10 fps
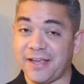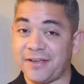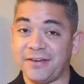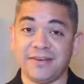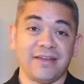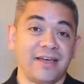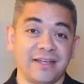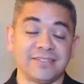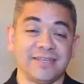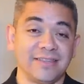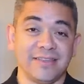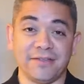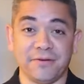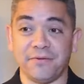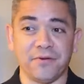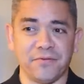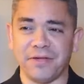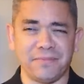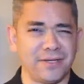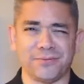I could not attend the Lenovo
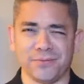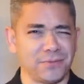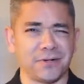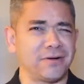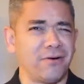event because we were